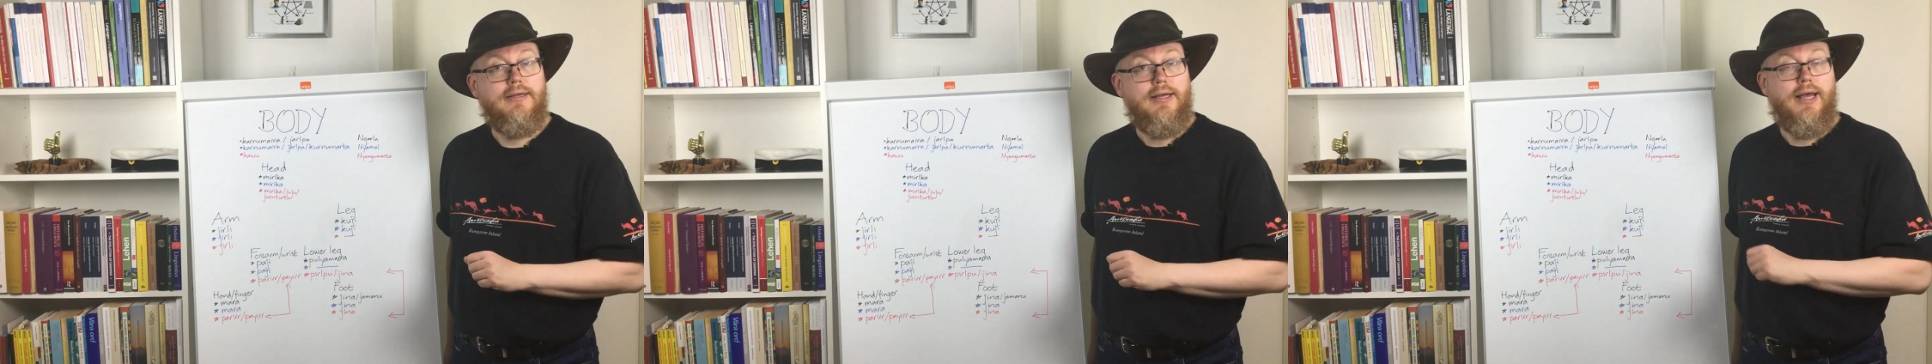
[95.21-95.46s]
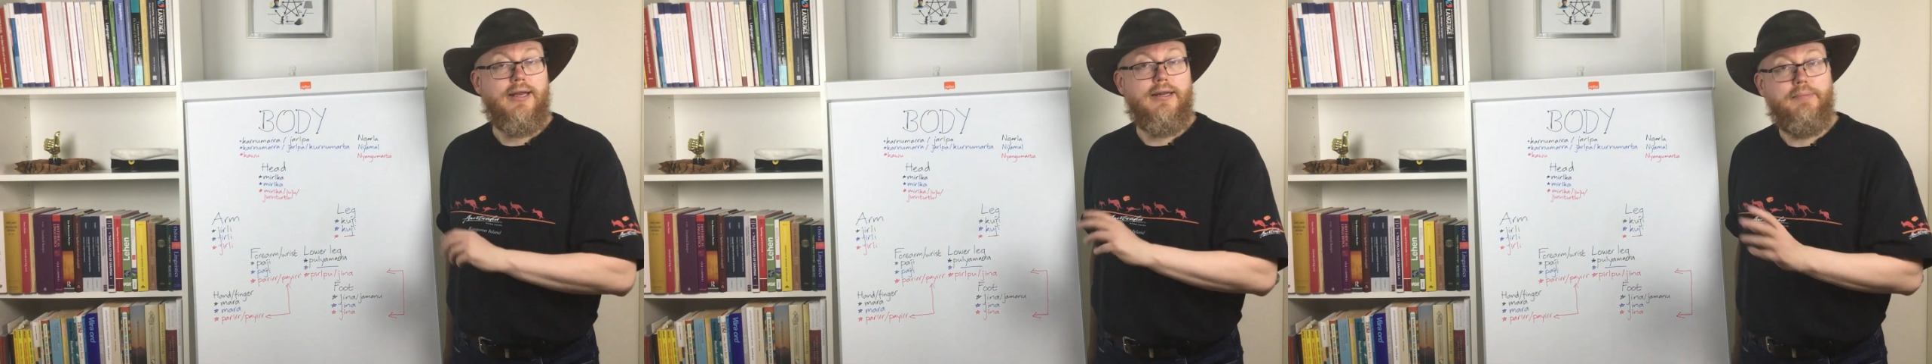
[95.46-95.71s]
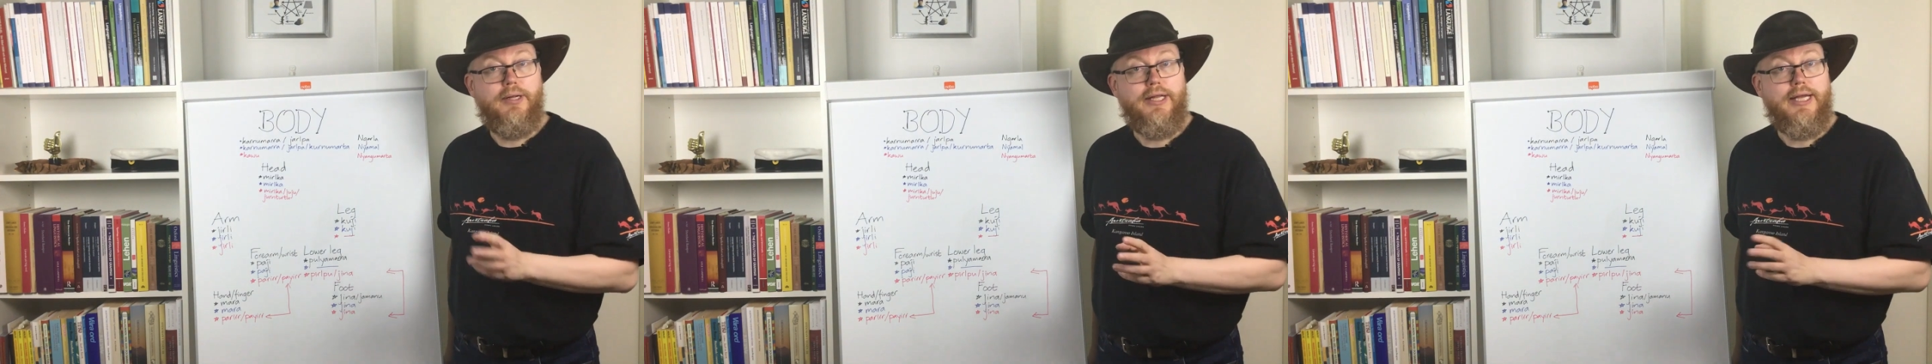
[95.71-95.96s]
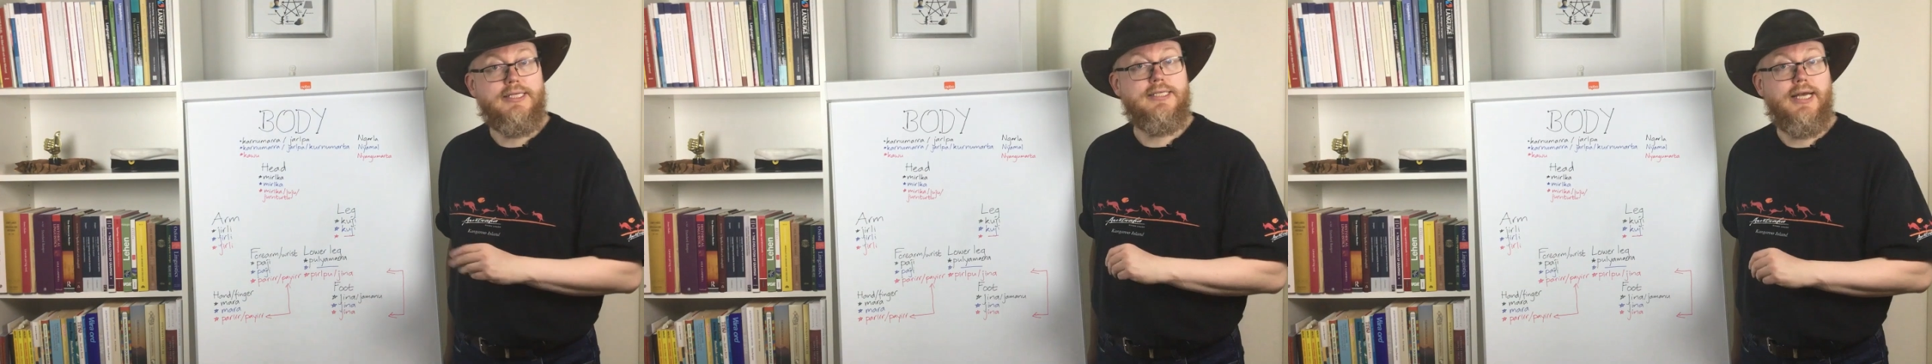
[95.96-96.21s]
edible
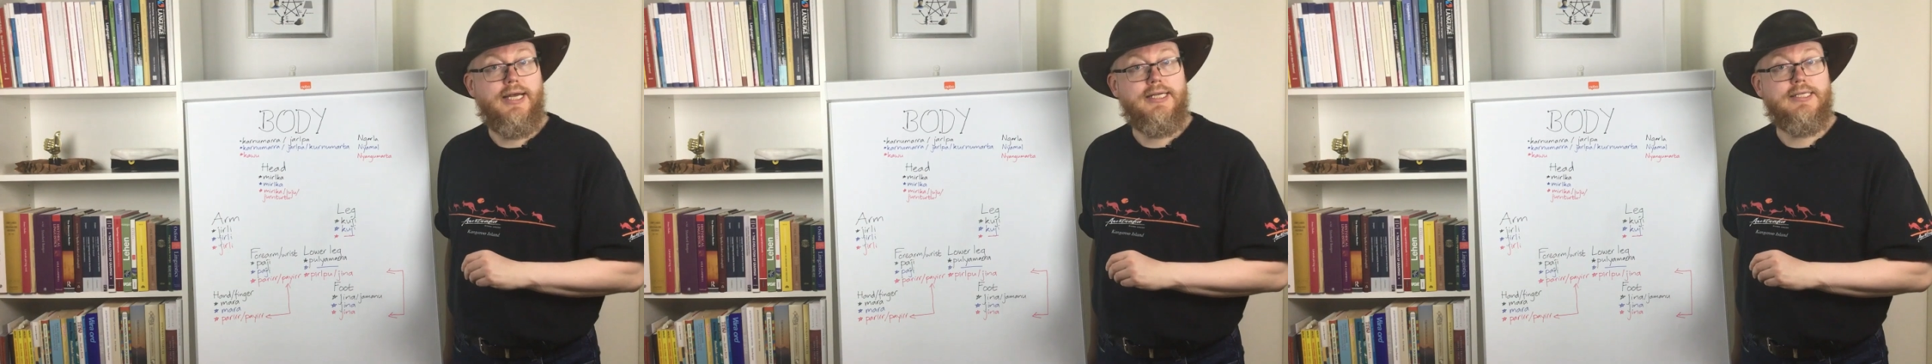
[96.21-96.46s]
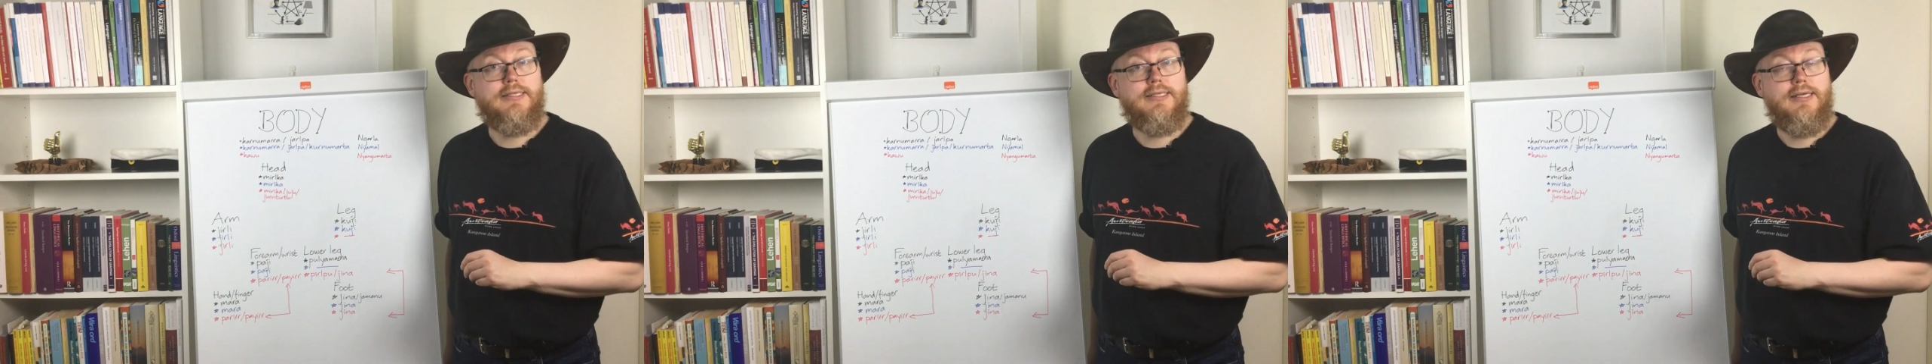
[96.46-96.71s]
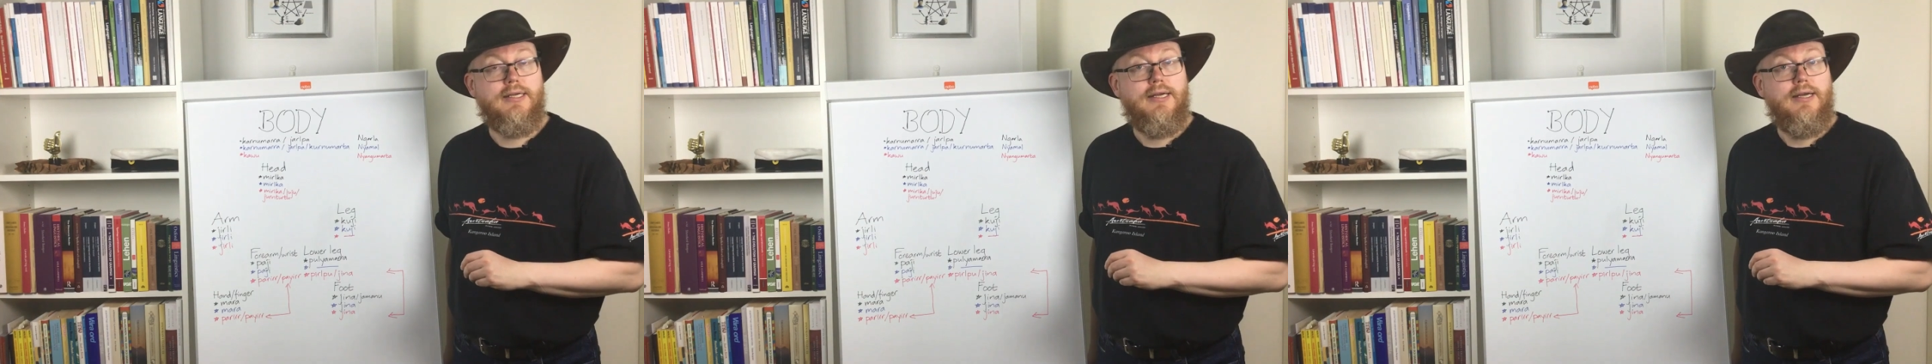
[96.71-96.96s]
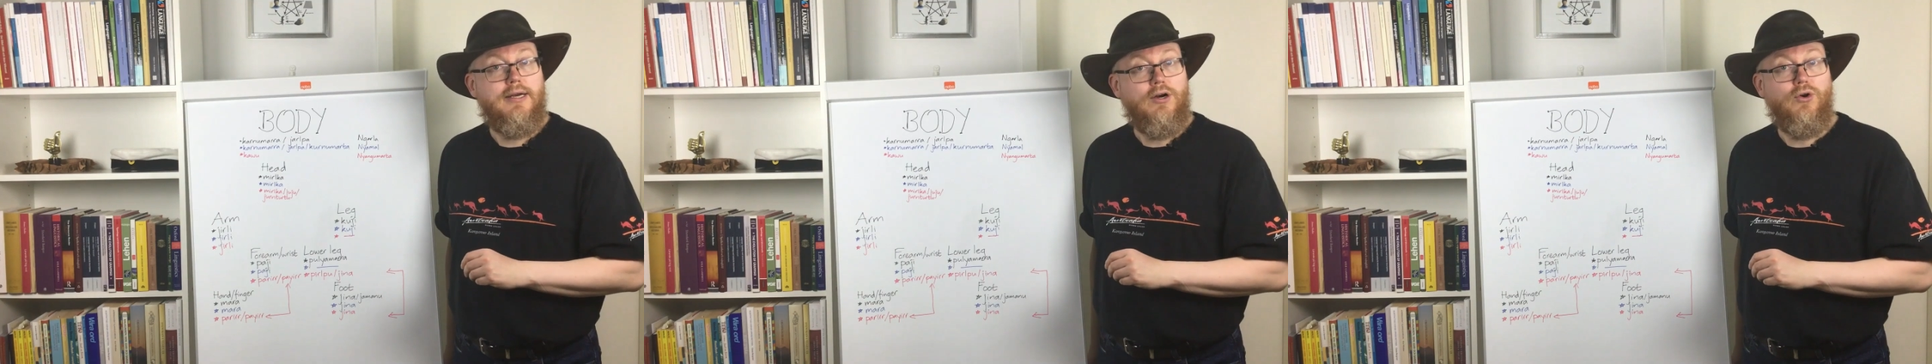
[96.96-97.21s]
insects,
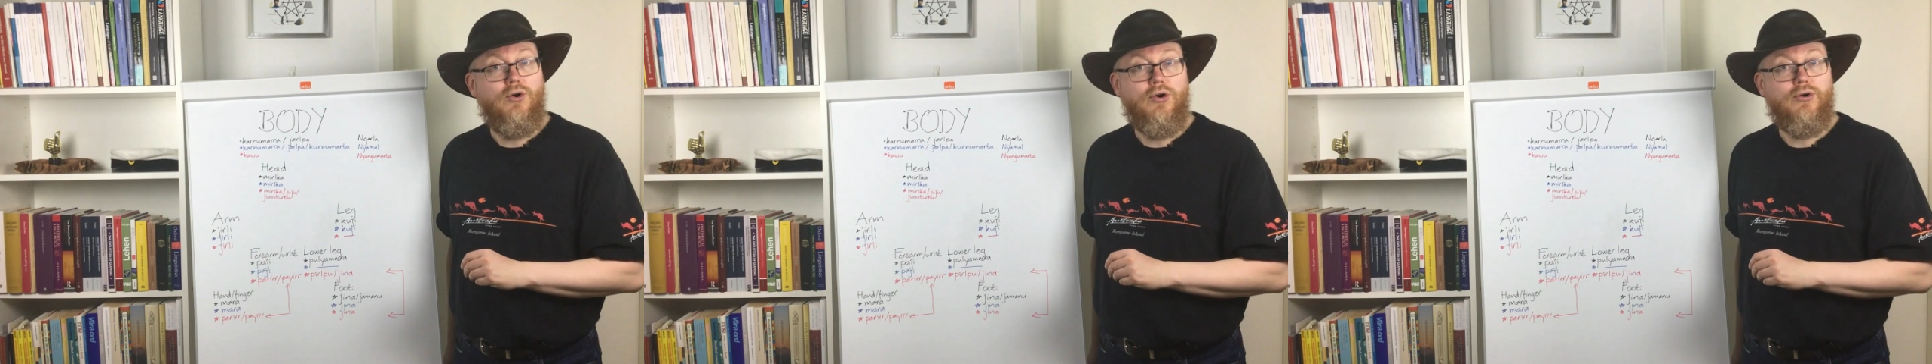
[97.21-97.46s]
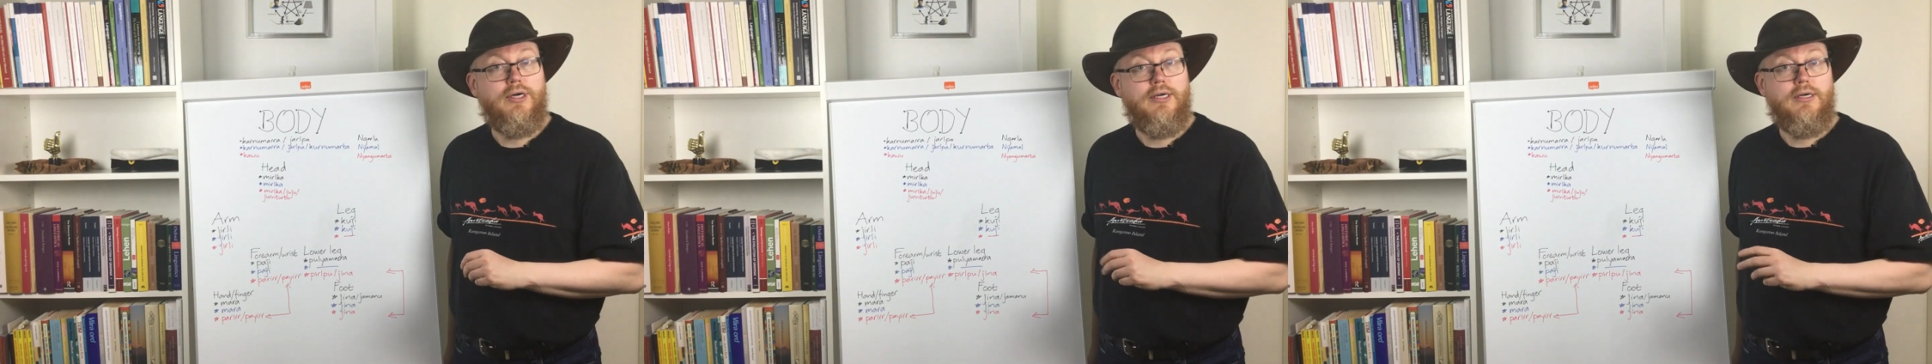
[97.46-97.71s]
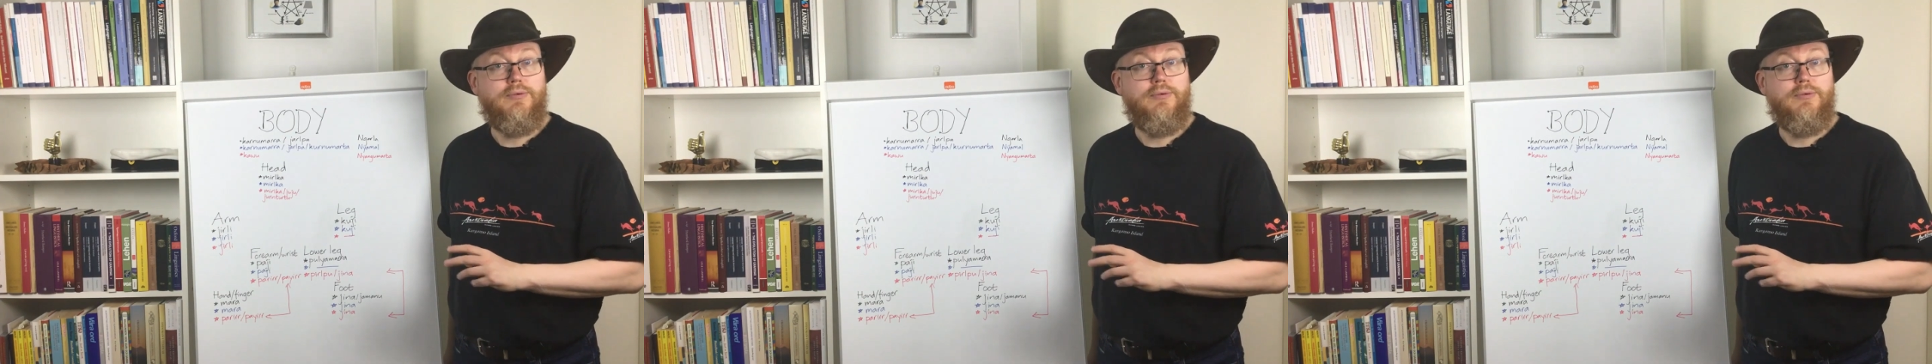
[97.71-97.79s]
or